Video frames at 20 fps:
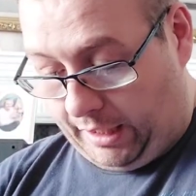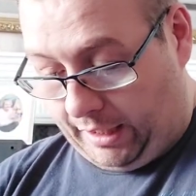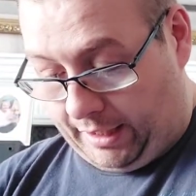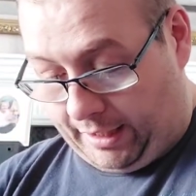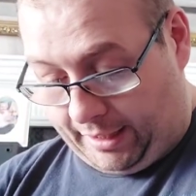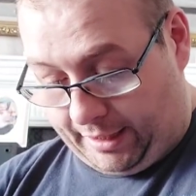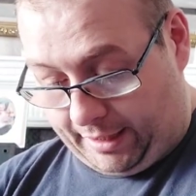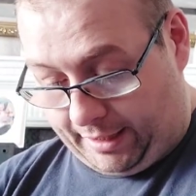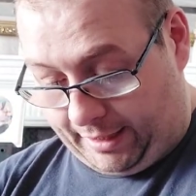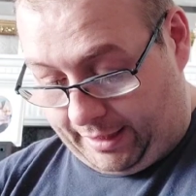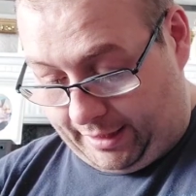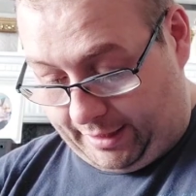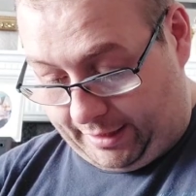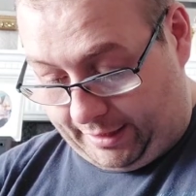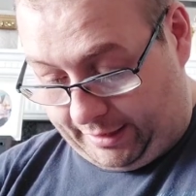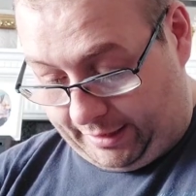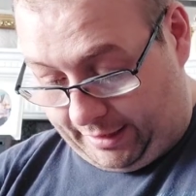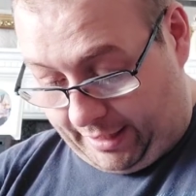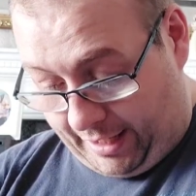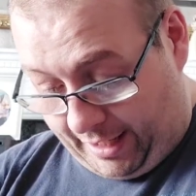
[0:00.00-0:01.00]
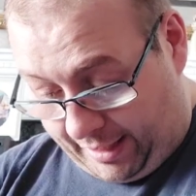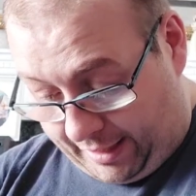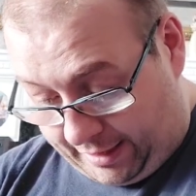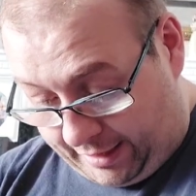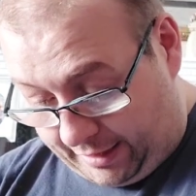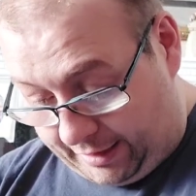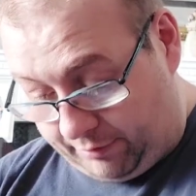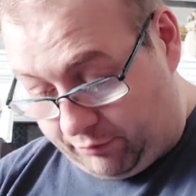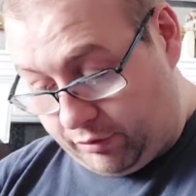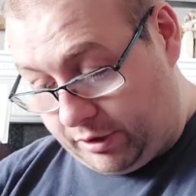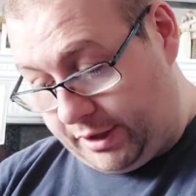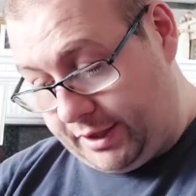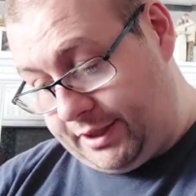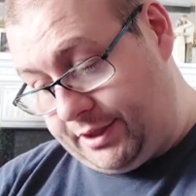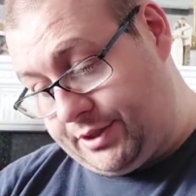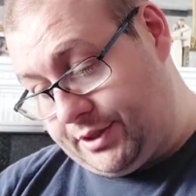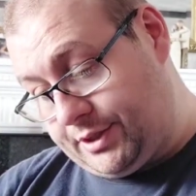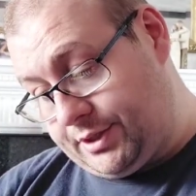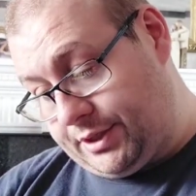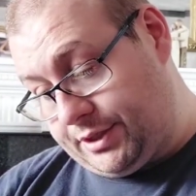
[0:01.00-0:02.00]
He
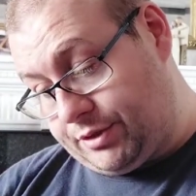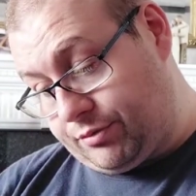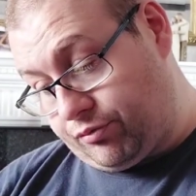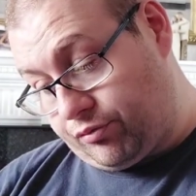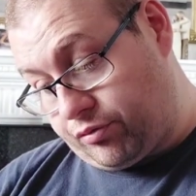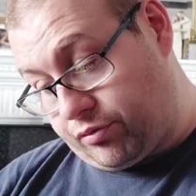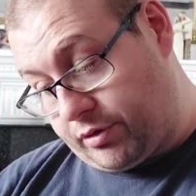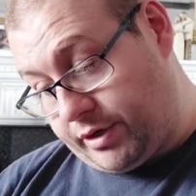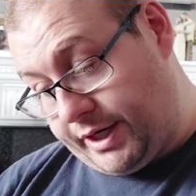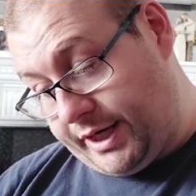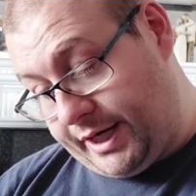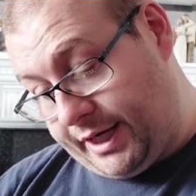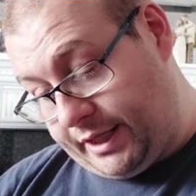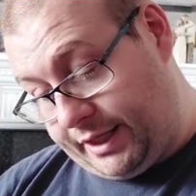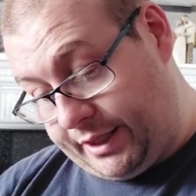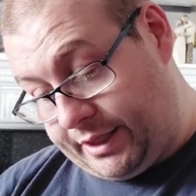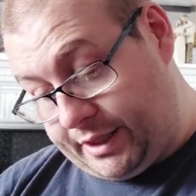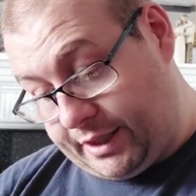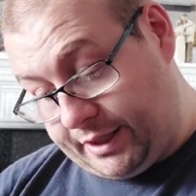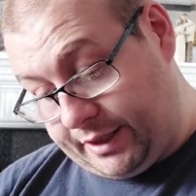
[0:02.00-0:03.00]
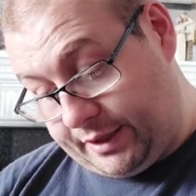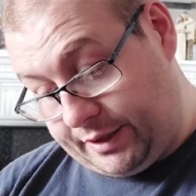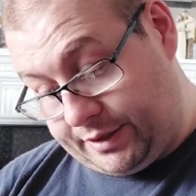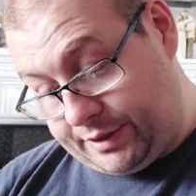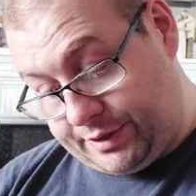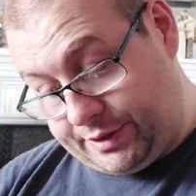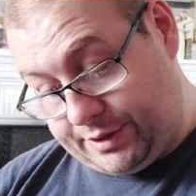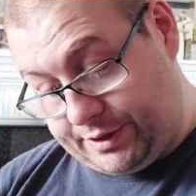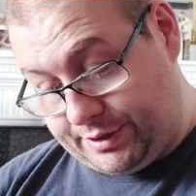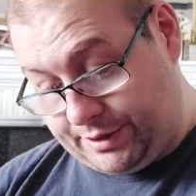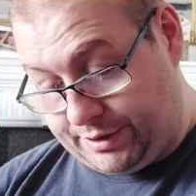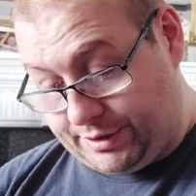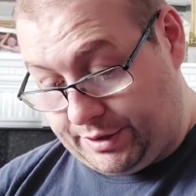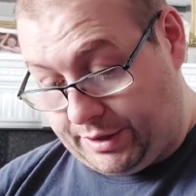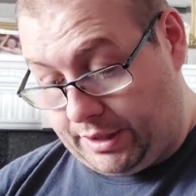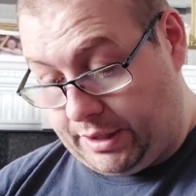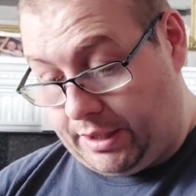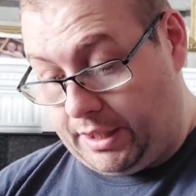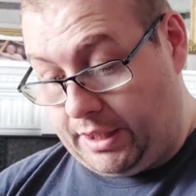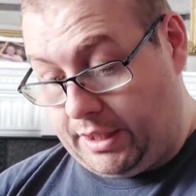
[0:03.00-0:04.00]
released this really nice
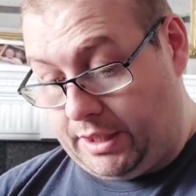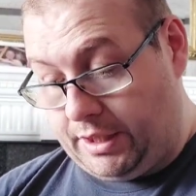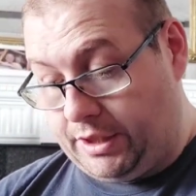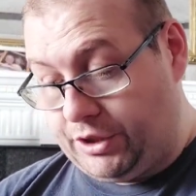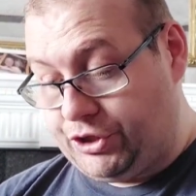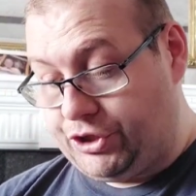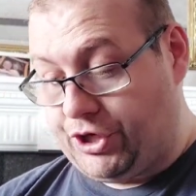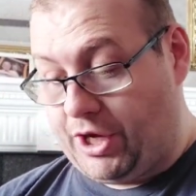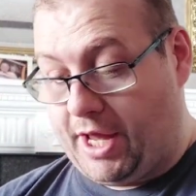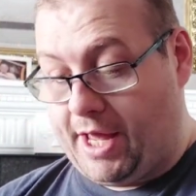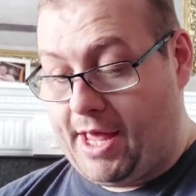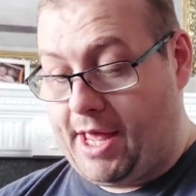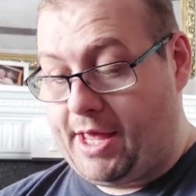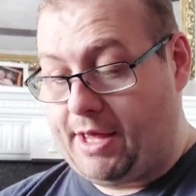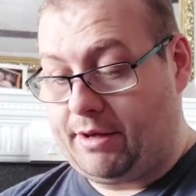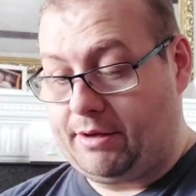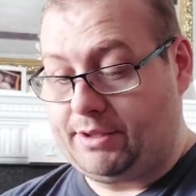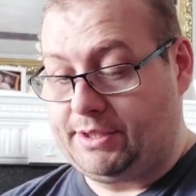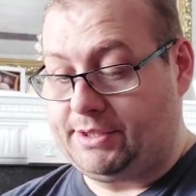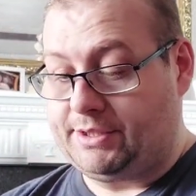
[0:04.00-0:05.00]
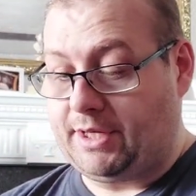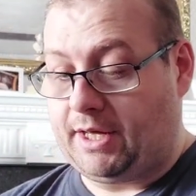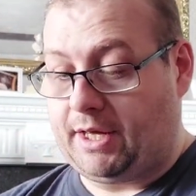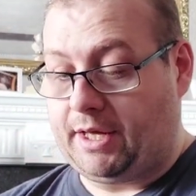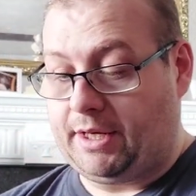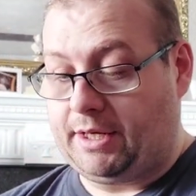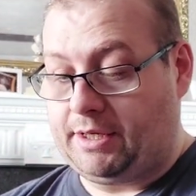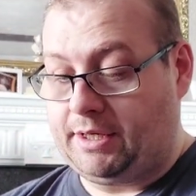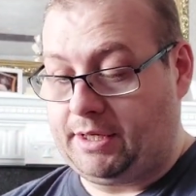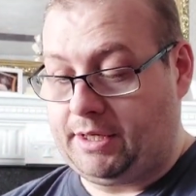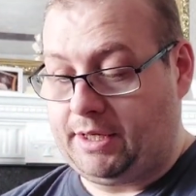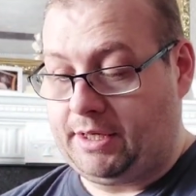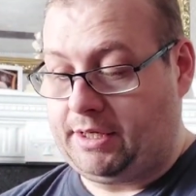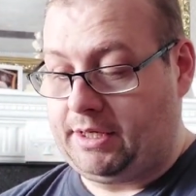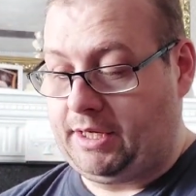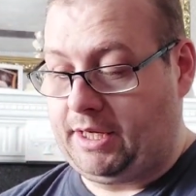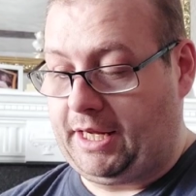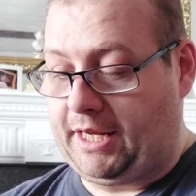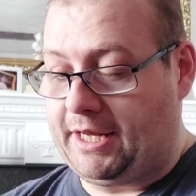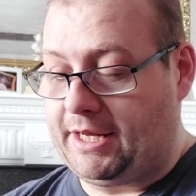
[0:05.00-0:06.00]
shirt design,
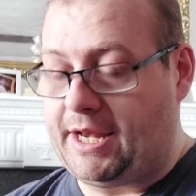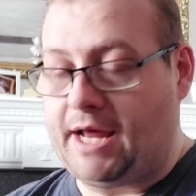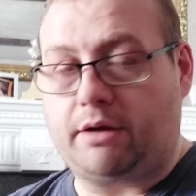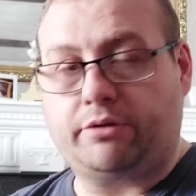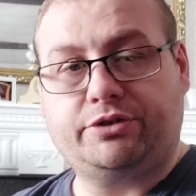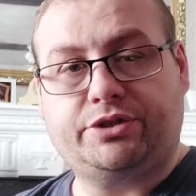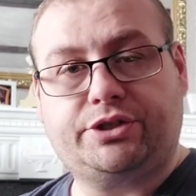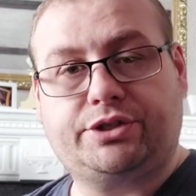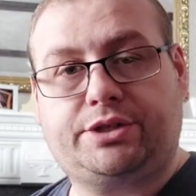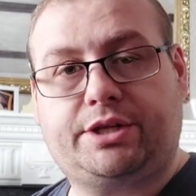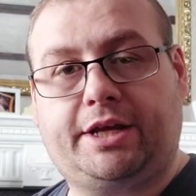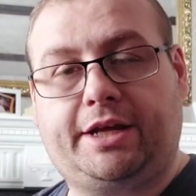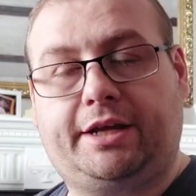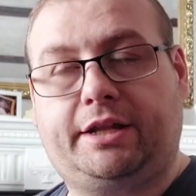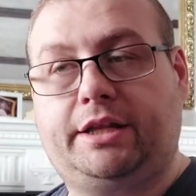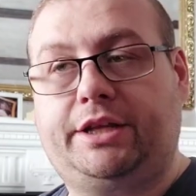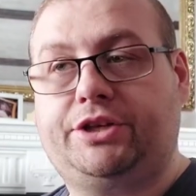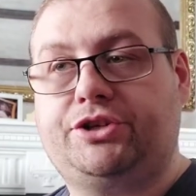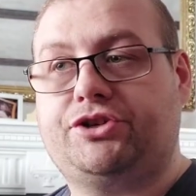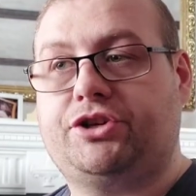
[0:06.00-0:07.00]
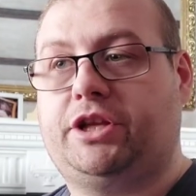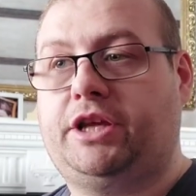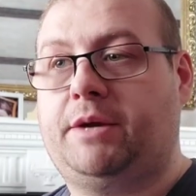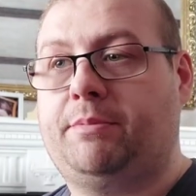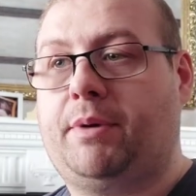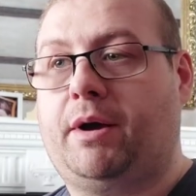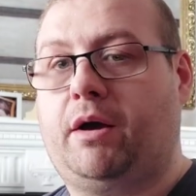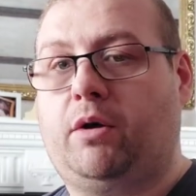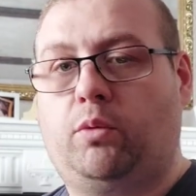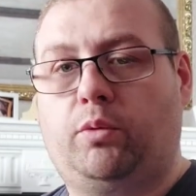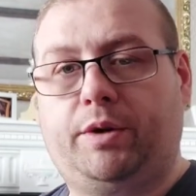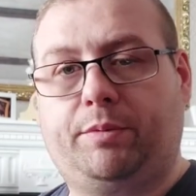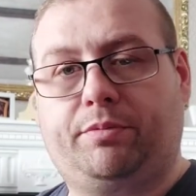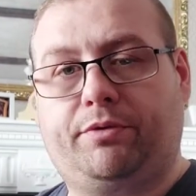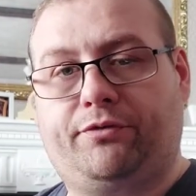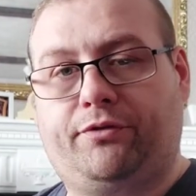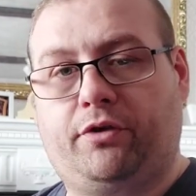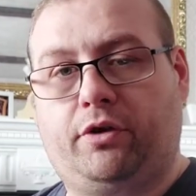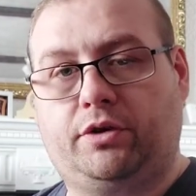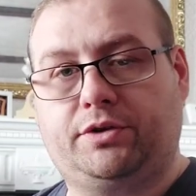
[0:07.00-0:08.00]
and he announced it literally about a week
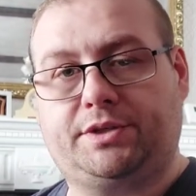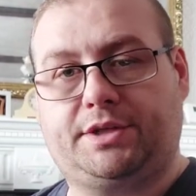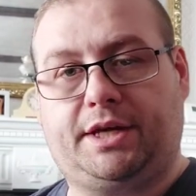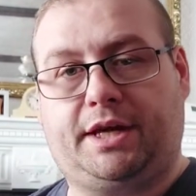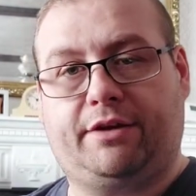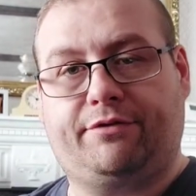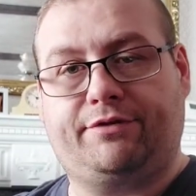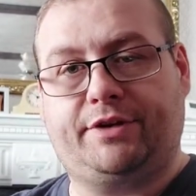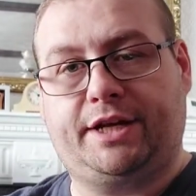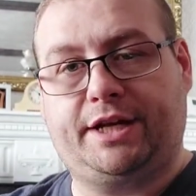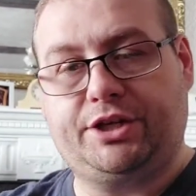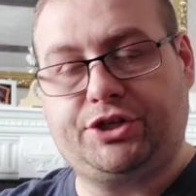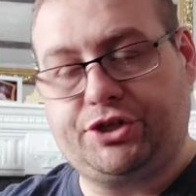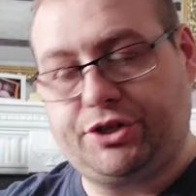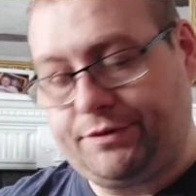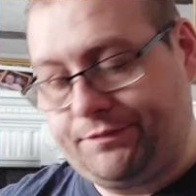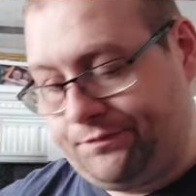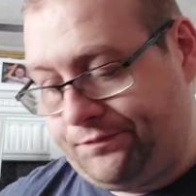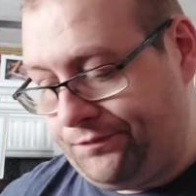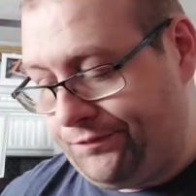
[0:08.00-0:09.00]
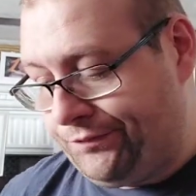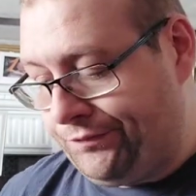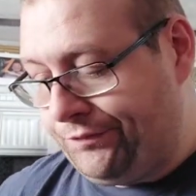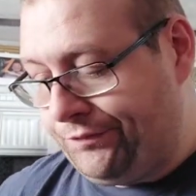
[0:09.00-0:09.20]
before TF Nation.